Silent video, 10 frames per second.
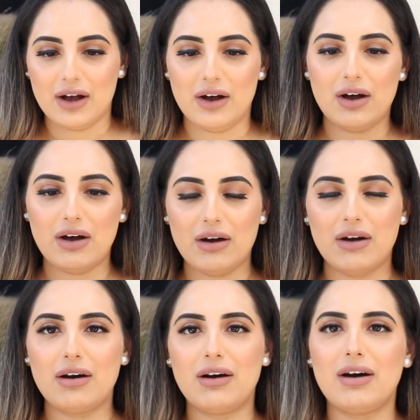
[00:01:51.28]

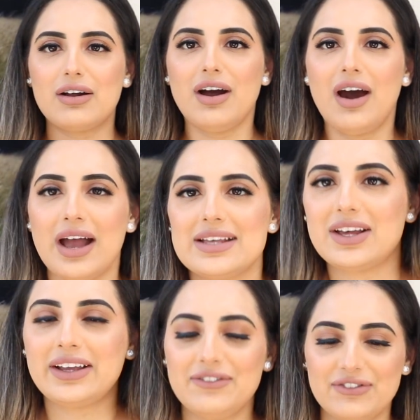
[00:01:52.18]
oh. guys,
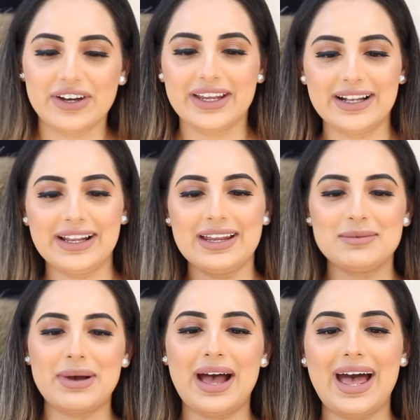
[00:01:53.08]
I can freaking
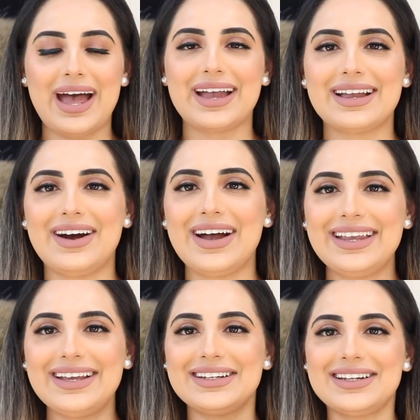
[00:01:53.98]
lean back. I
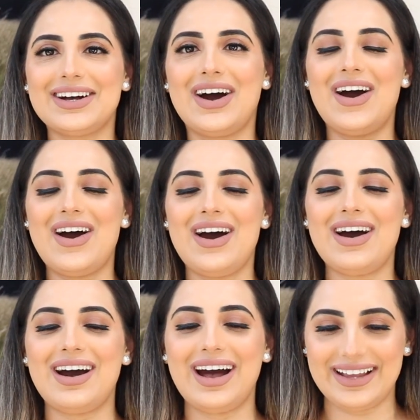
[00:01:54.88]
can,
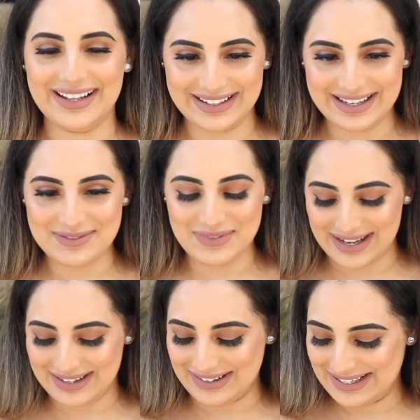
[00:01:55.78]
oh, I can lean
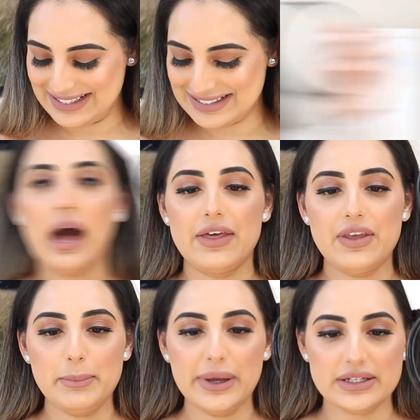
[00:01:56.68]
back, guys. I
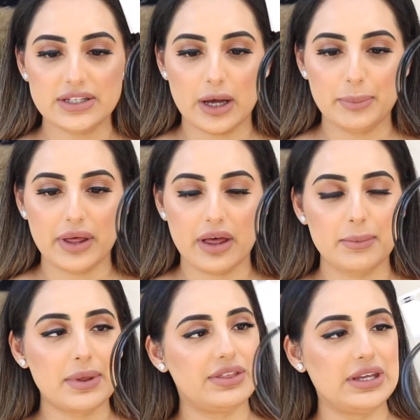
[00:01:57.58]
then picked up
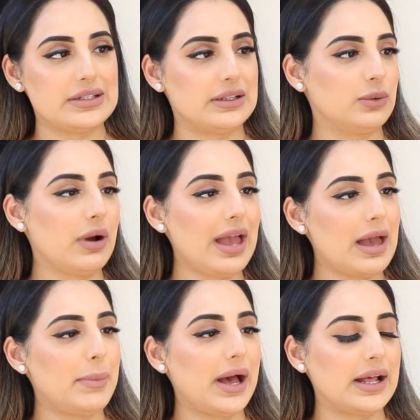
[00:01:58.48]
um, these little
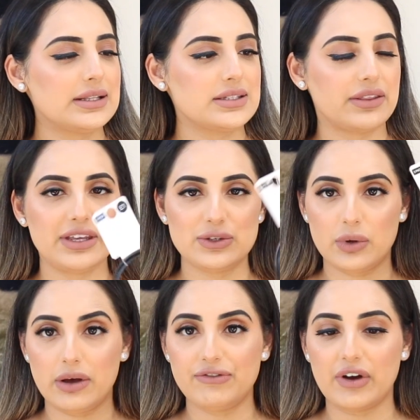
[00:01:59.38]
hairbands. These
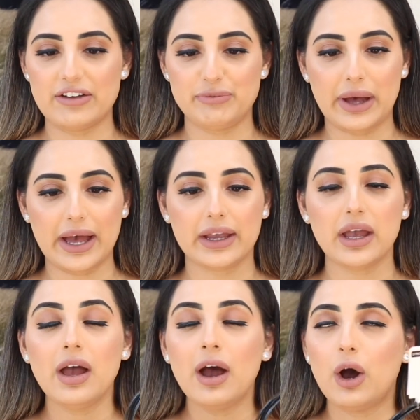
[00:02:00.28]
were a five
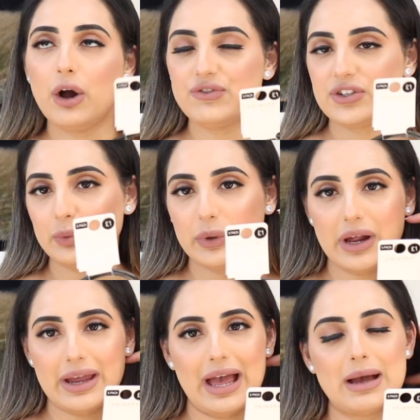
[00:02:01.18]
pack. Often when
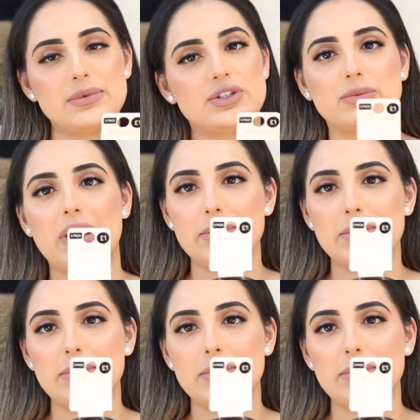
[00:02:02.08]
I am doing my